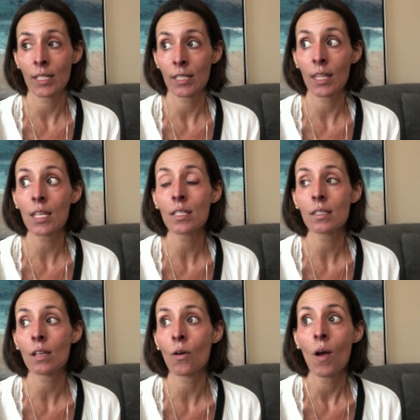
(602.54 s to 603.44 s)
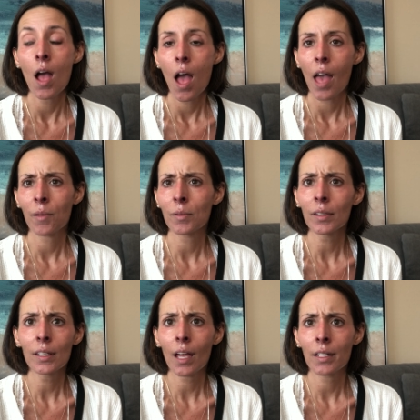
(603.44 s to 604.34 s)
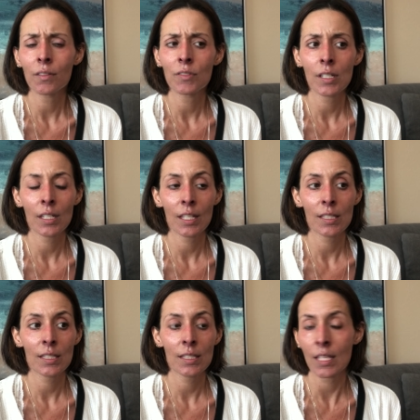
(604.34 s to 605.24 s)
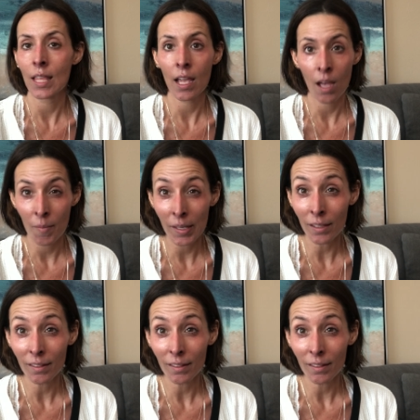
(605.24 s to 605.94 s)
into this. So I really kind of didn't see that coming.